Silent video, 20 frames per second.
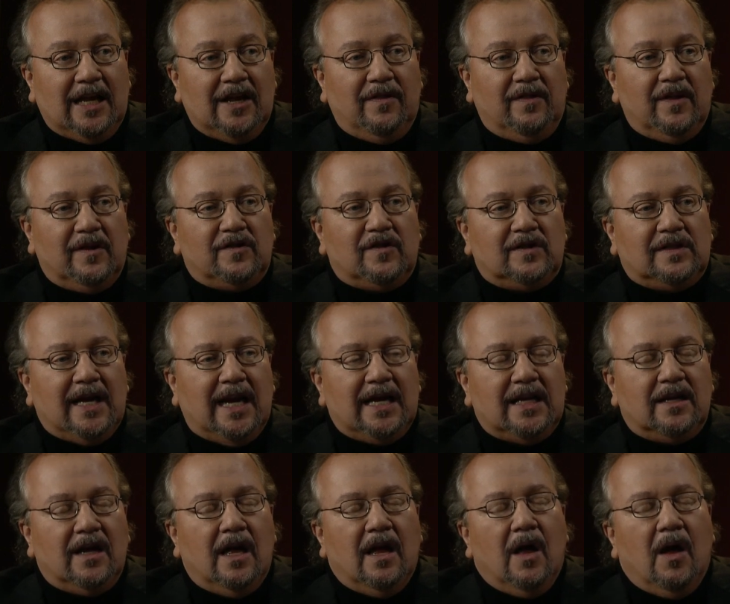in this
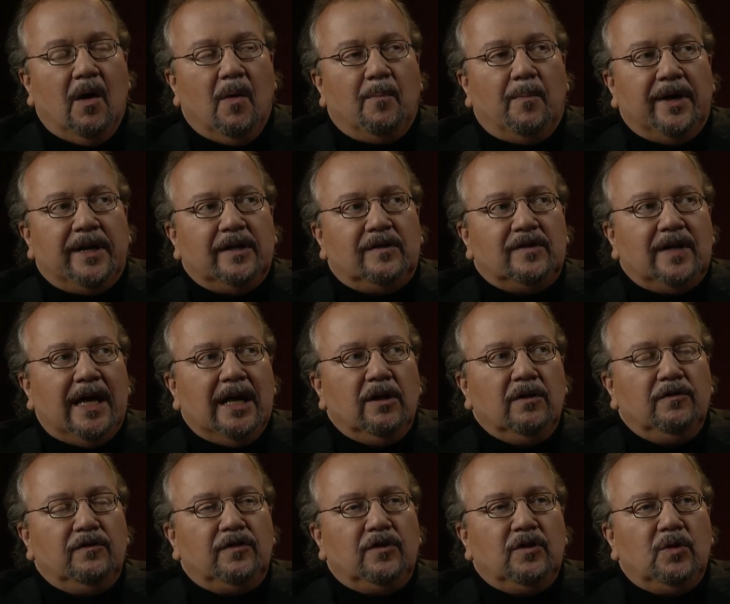state, but it
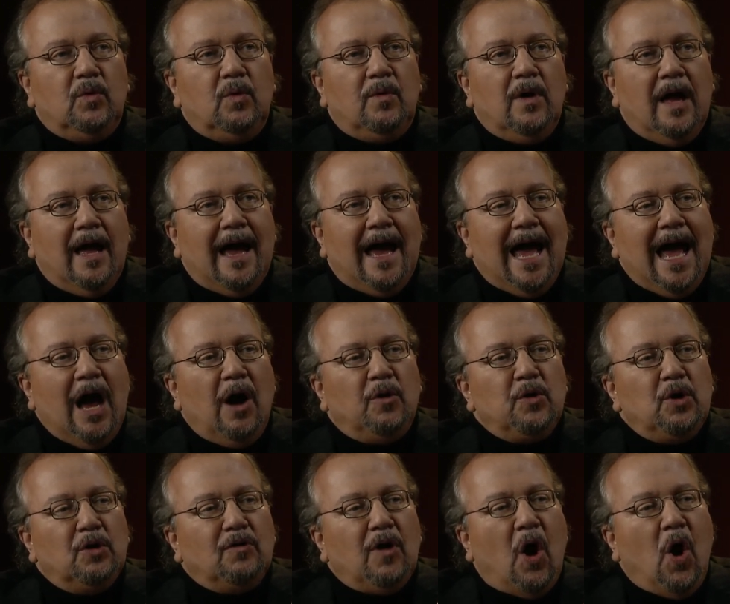tells you how
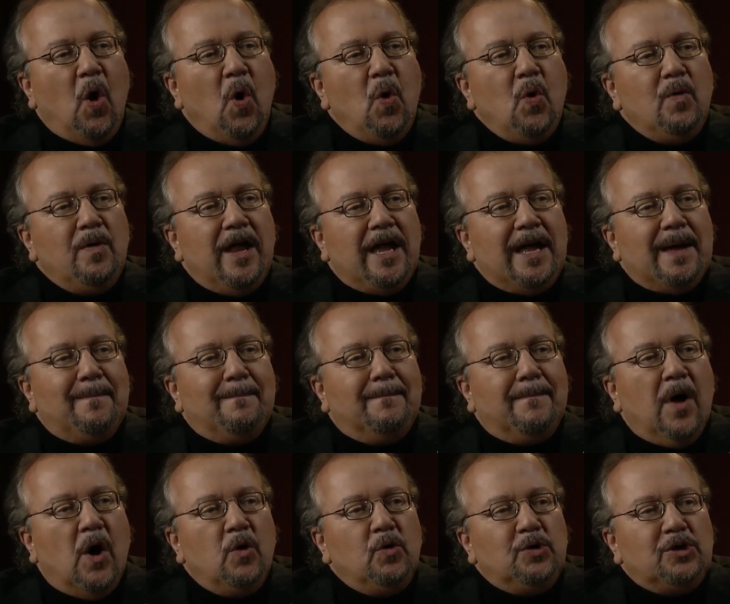your own
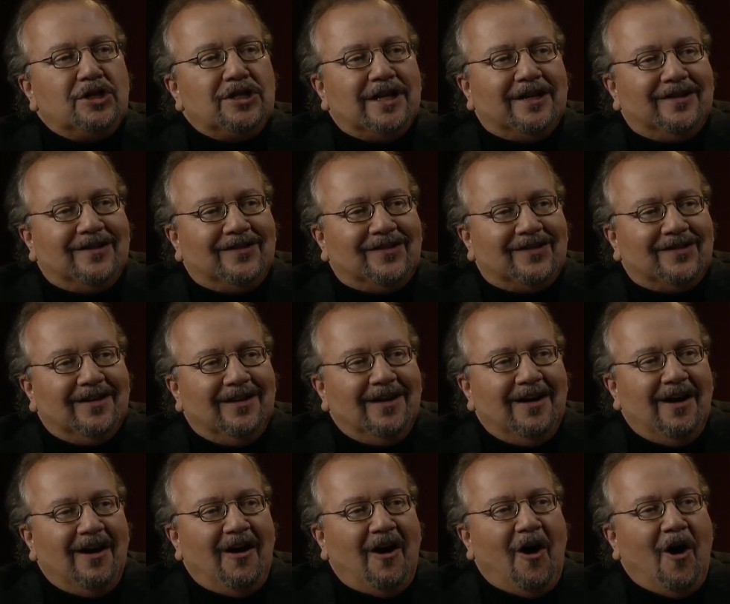emotions
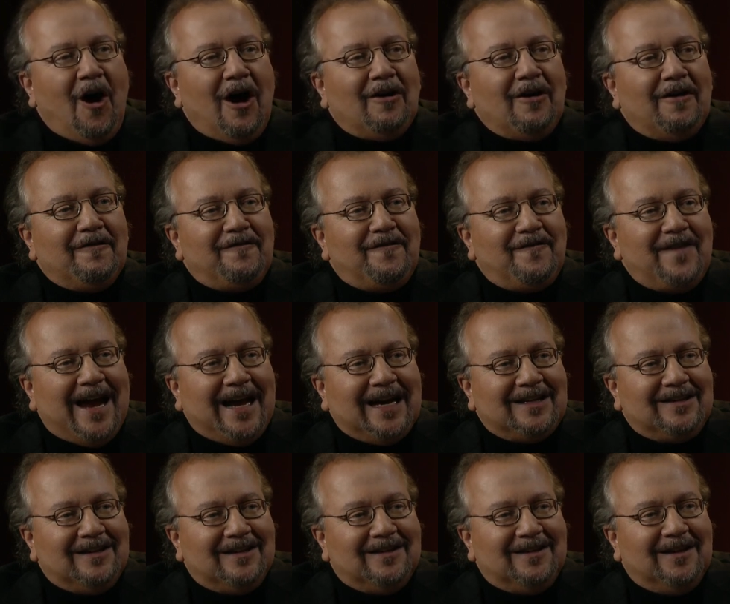are
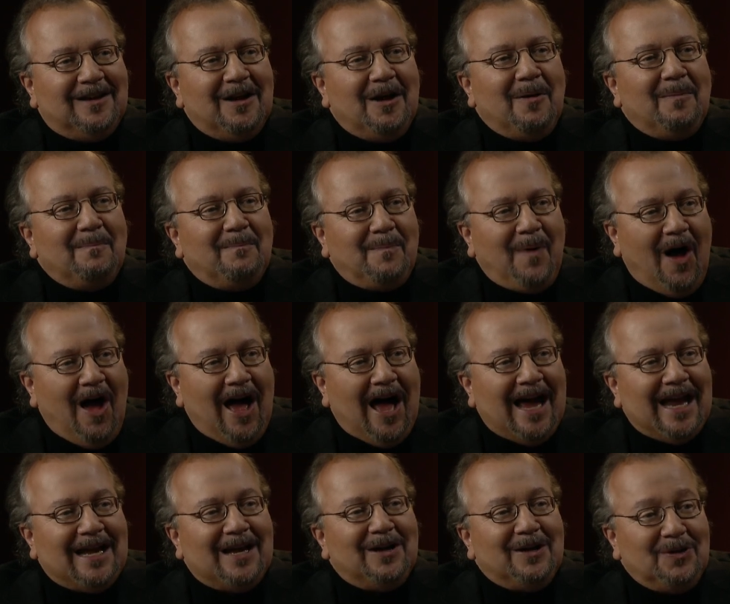affected
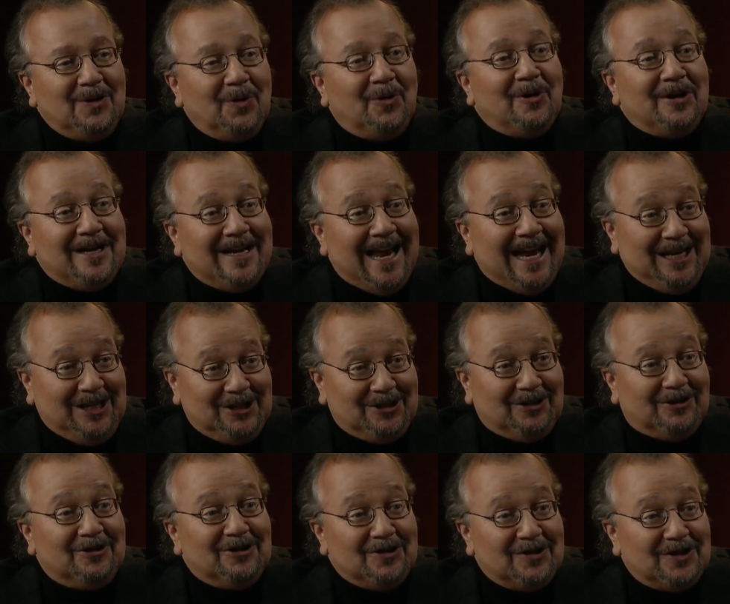by your
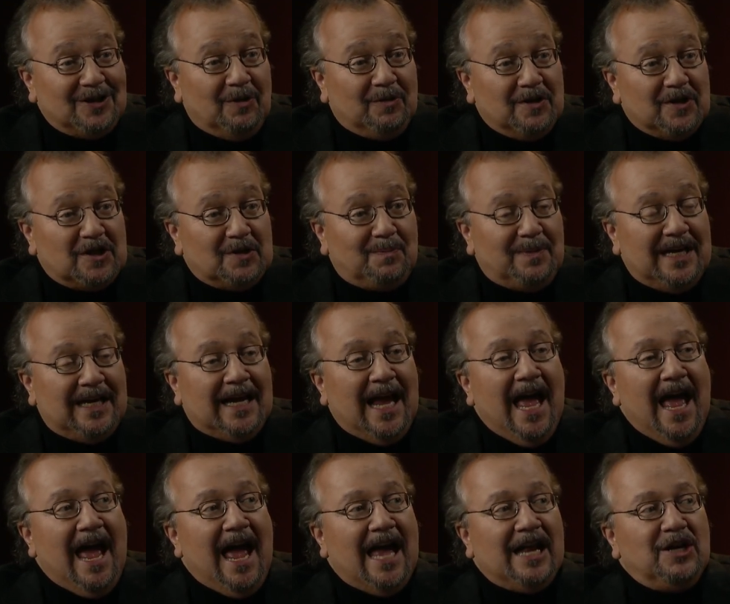nature, so to speak.
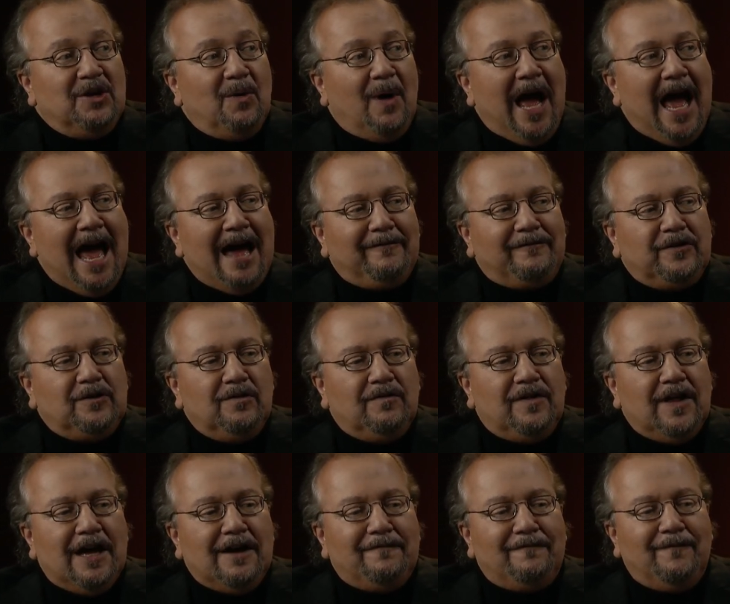And you have to,
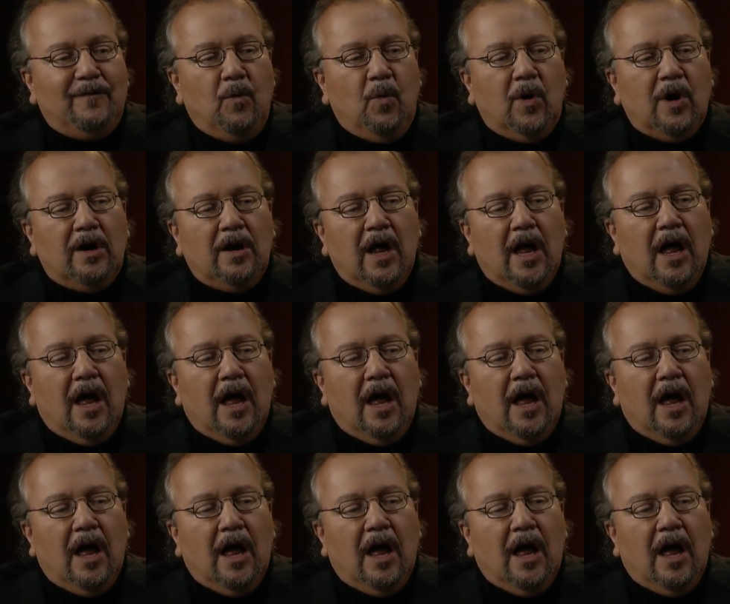therefore,